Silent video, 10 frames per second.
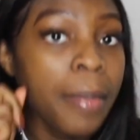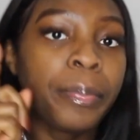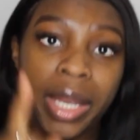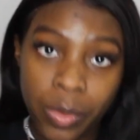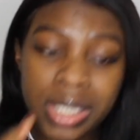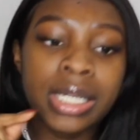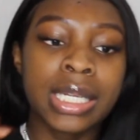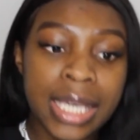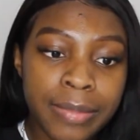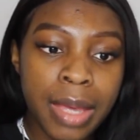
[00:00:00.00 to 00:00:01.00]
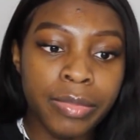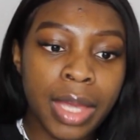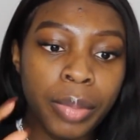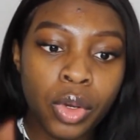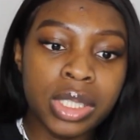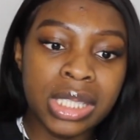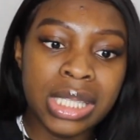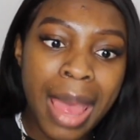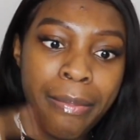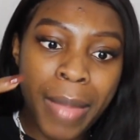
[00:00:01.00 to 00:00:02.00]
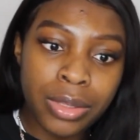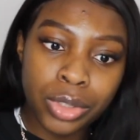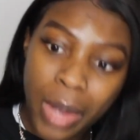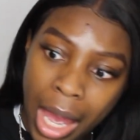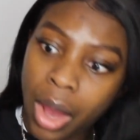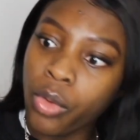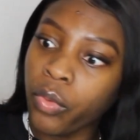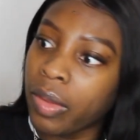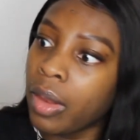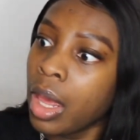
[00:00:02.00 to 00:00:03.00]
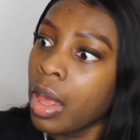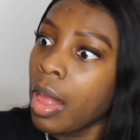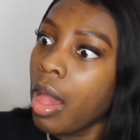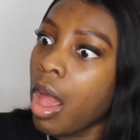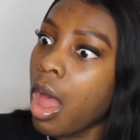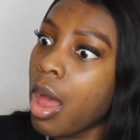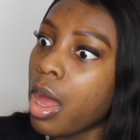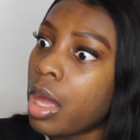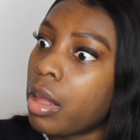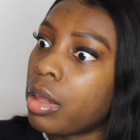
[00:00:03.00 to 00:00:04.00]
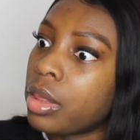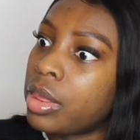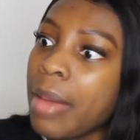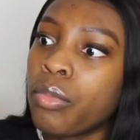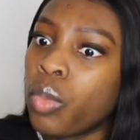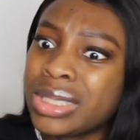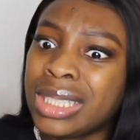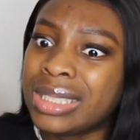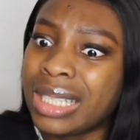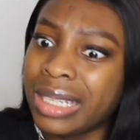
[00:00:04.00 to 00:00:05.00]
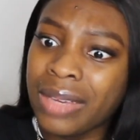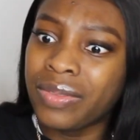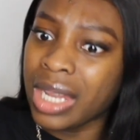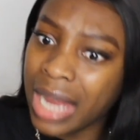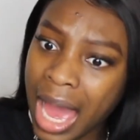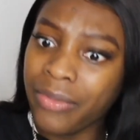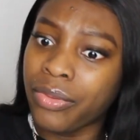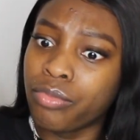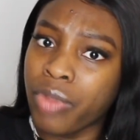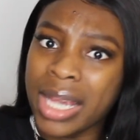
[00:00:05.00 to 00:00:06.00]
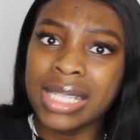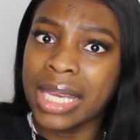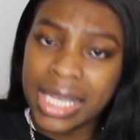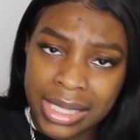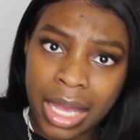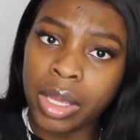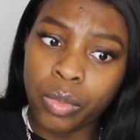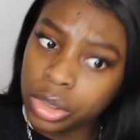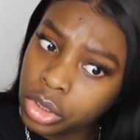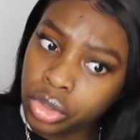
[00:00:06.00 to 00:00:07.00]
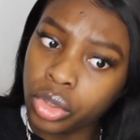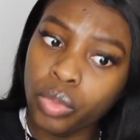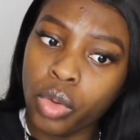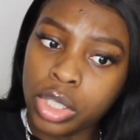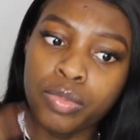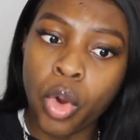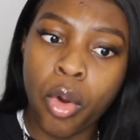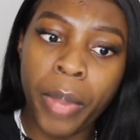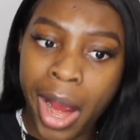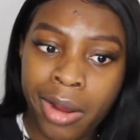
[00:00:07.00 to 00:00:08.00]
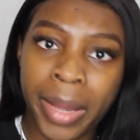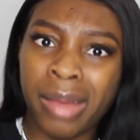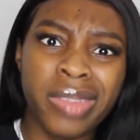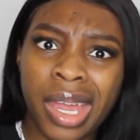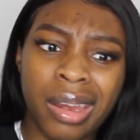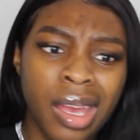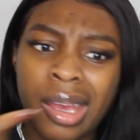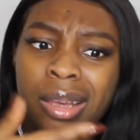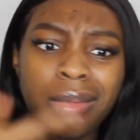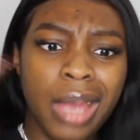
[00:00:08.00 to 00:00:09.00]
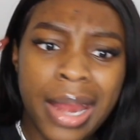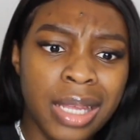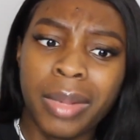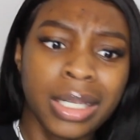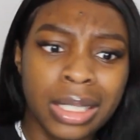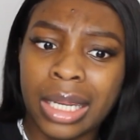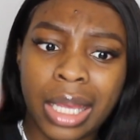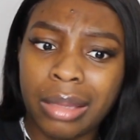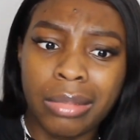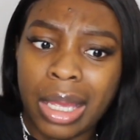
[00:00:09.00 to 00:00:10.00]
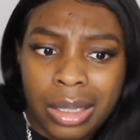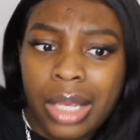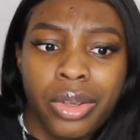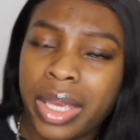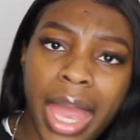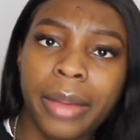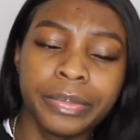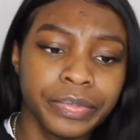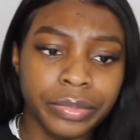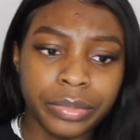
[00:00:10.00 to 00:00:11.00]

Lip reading: but it wasn't going to keep them there, because their mental health and them wanting to live the life and raise their kids how they wanted to was more paramount than any money that they could get.